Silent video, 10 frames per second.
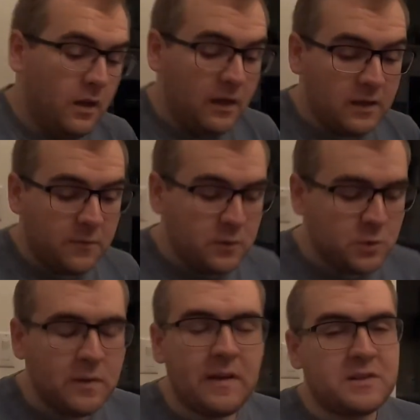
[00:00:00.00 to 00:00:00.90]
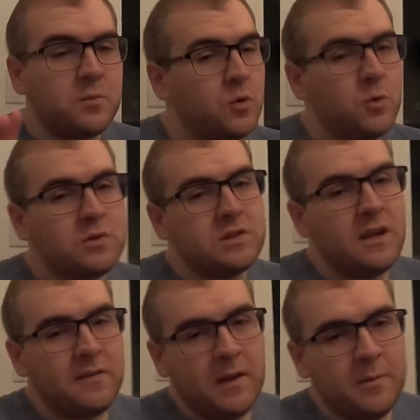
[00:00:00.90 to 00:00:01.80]
doing. In the future, we've got some cool
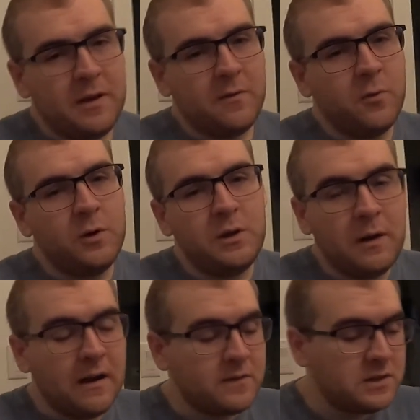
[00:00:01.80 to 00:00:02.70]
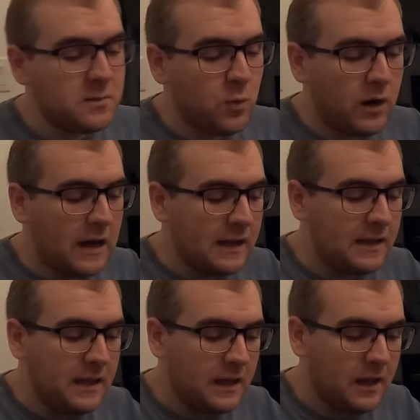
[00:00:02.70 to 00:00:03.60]
stuff coming up for you. Obviously, more
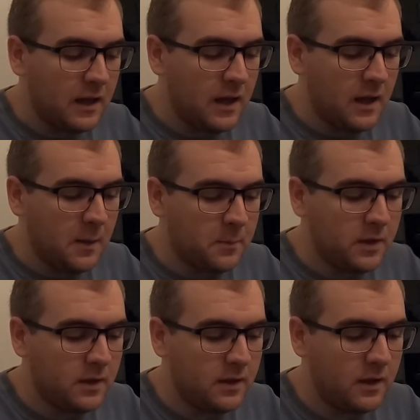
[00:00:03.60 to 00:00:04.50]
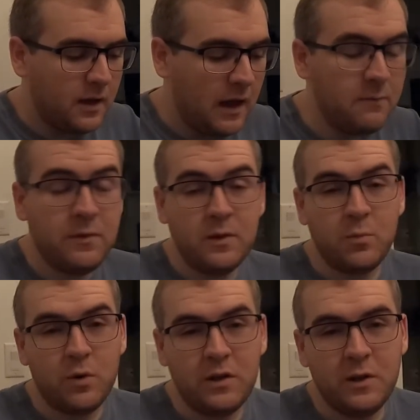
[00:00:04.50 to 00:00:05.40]
hockey. I'm feeling
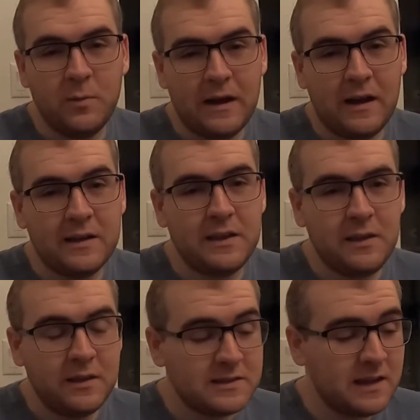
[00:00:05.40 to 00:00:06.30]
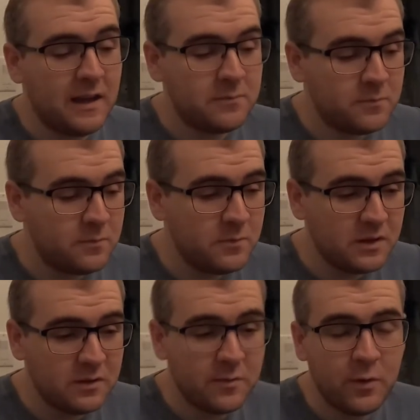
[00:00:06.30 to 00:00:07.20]
pretty good about hockey because I've
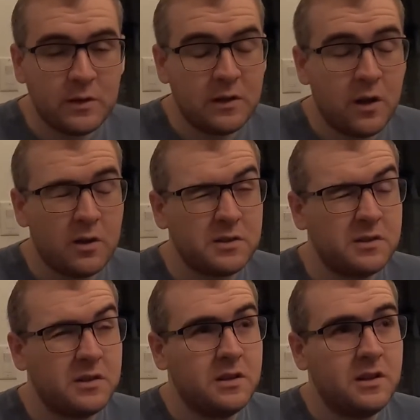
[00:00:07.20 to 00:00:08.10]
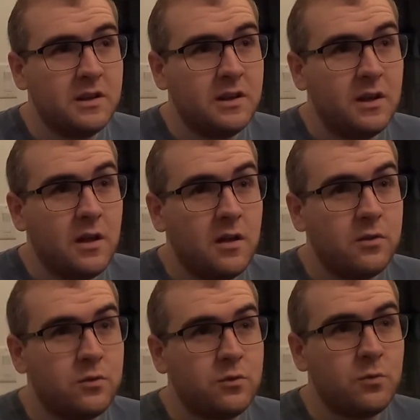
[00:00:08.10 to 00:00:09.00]
literally only lost
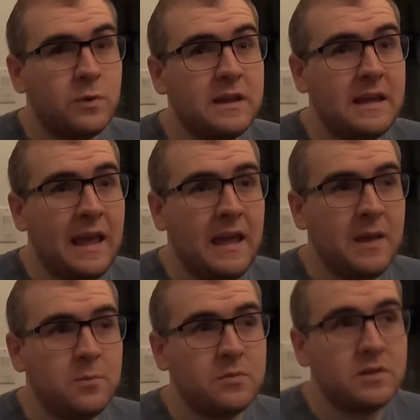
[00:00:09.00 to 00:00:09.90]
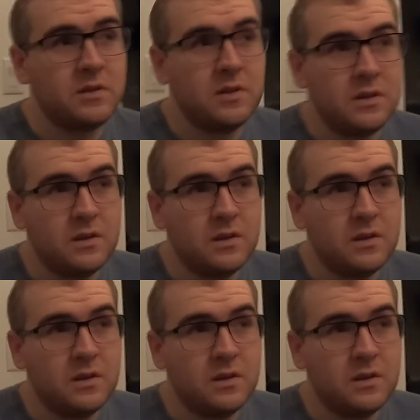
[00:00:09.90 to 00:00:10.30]
3 games